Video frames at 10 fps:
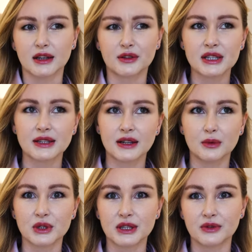I
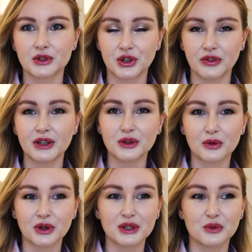recently was even traveling
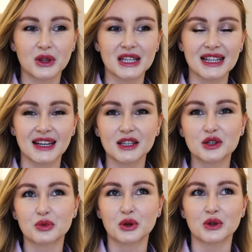already with this
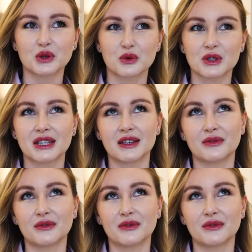luggage because I was